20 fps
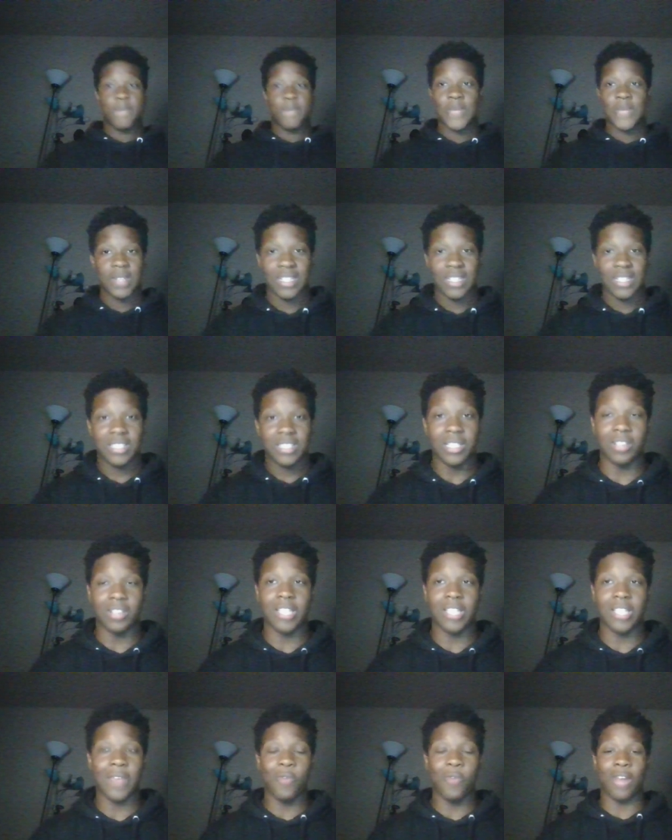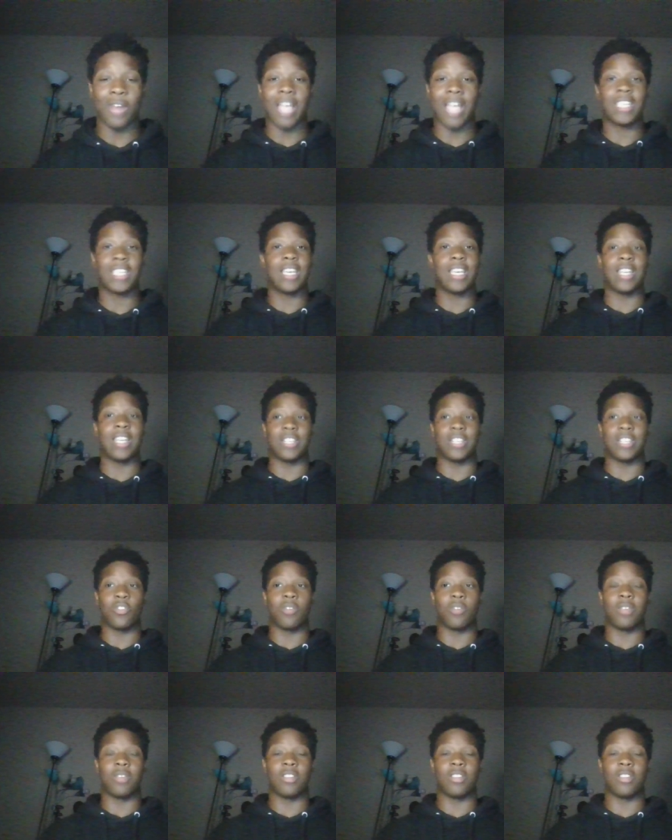So said for that kid is
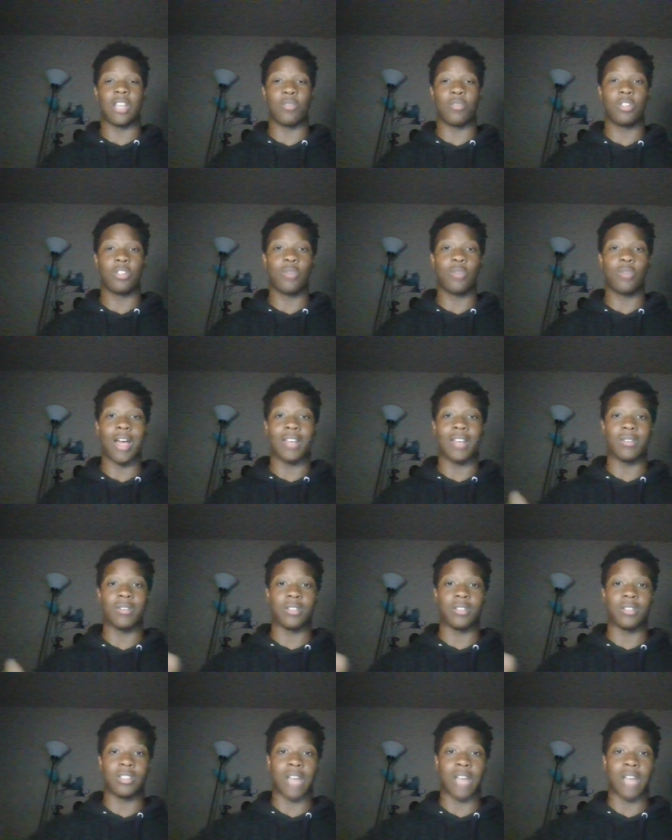going to be the reason why